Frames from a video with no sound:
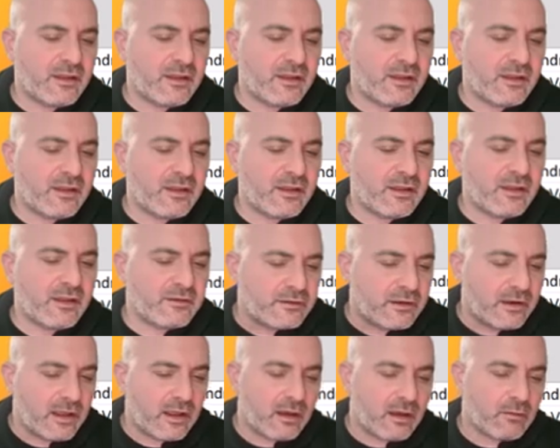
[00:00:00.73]
Hey guys,
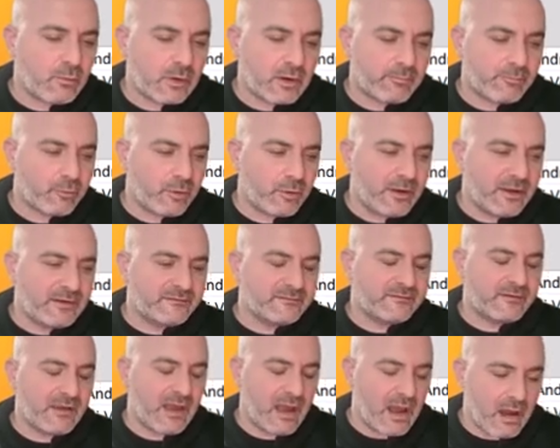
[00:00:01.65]
today I want to
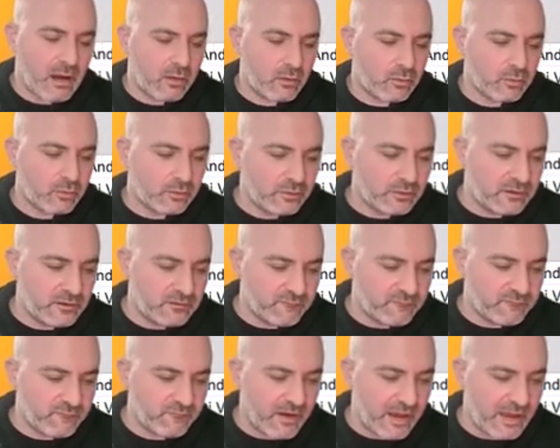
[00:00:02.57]
break down the
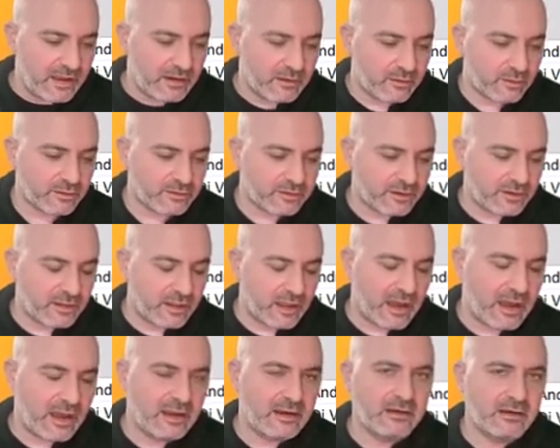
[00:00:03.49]
finals of the
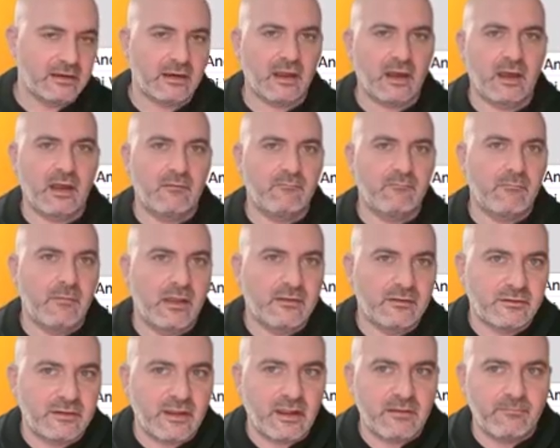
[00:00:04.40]
Heidenheim
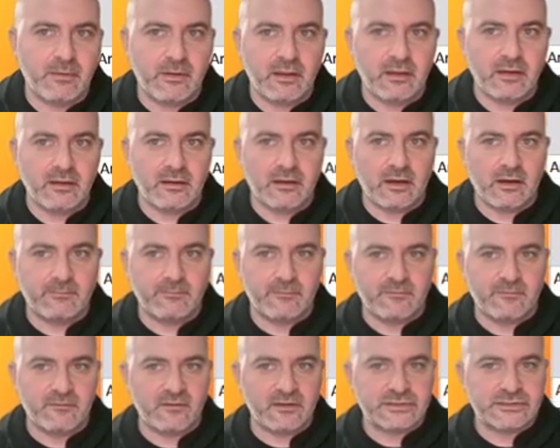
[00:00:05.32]
men's epee
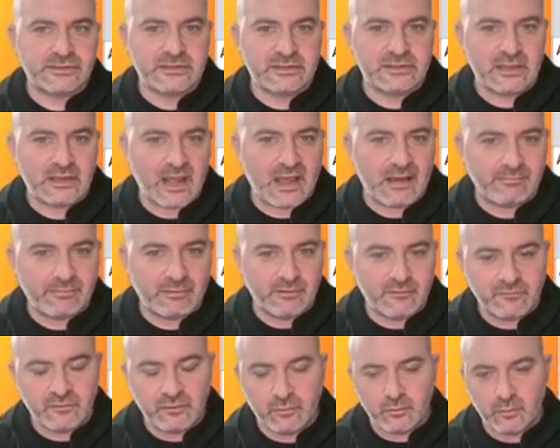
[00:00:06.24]
competition that happened a
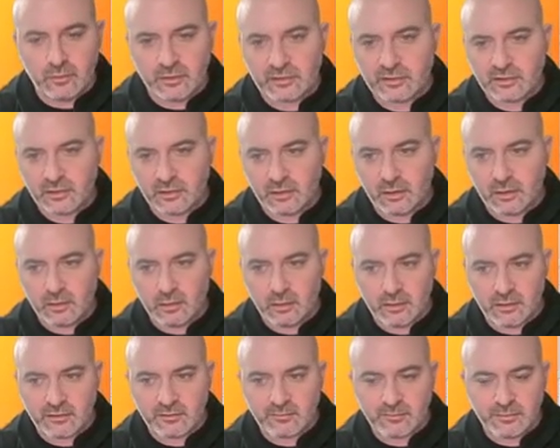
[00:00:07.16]
few weeks ago.
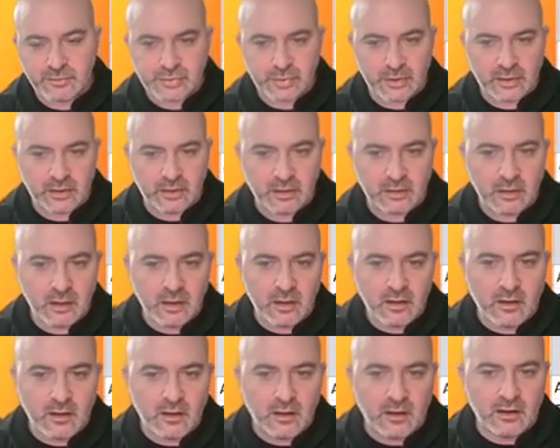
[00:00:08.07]
It's between
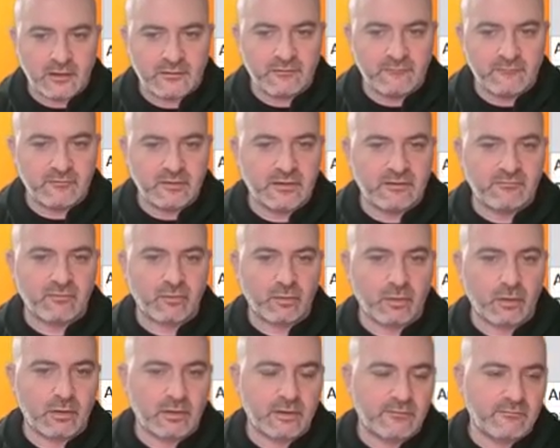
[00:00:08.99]
Davide
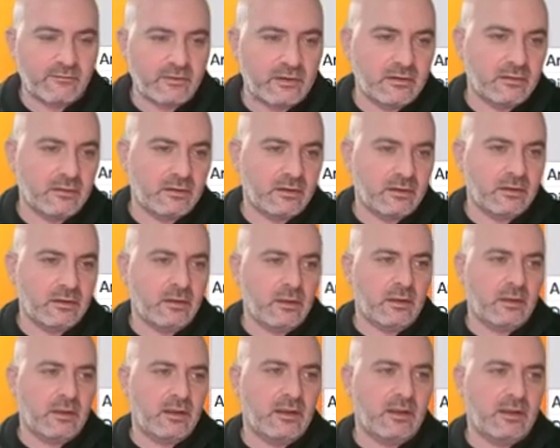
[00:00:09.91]
Veroli of Italy
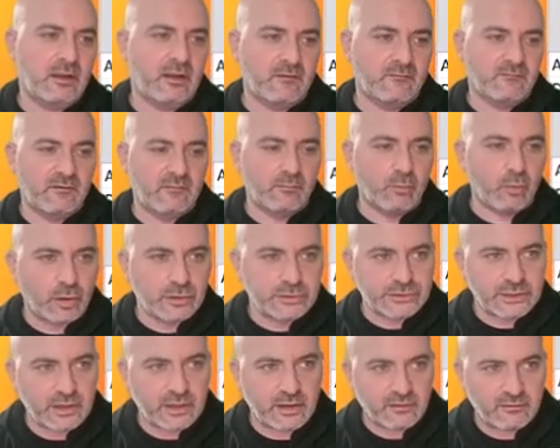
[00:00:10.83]
and Tibor
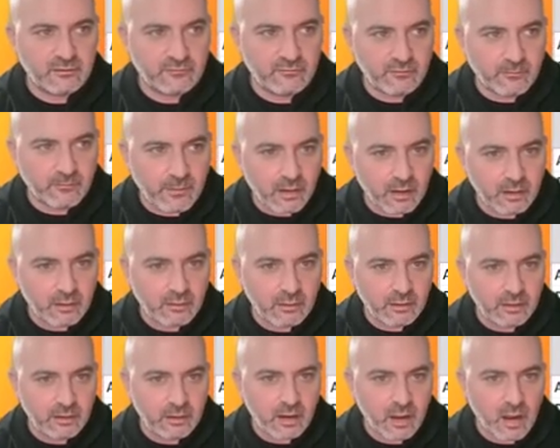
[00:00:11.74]
Andrasfi from
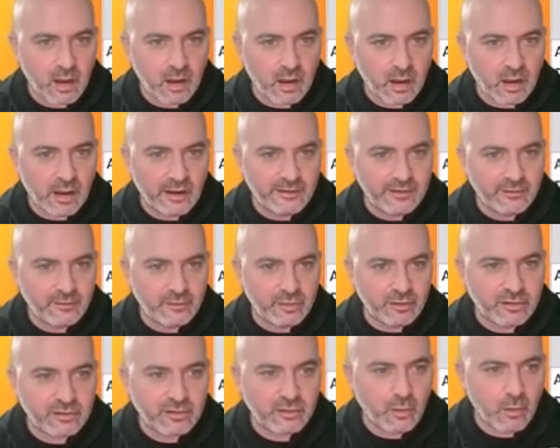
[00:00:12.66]
Hungary. I know the
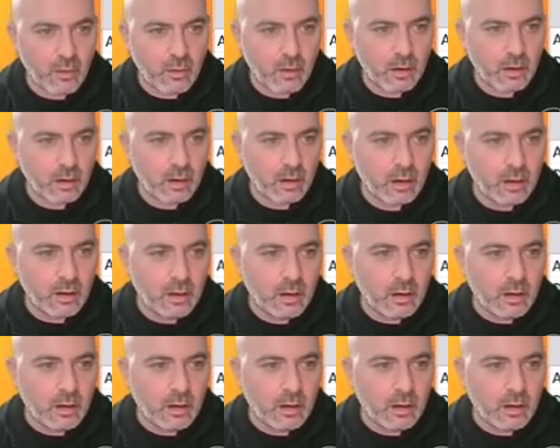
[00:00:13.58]
score